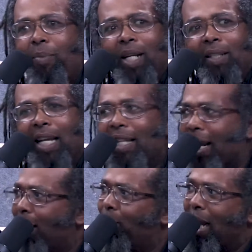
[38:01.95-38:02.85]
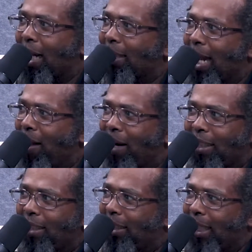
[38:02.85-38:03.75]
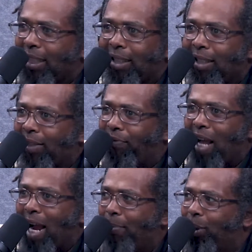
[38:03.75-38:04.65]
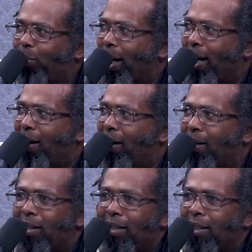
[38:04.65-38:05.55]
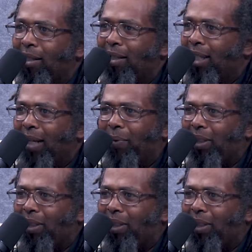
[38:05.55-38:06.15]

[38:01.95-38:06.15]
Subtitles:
me to say that I don't like a town. I just didn't. The vibe was weird. It was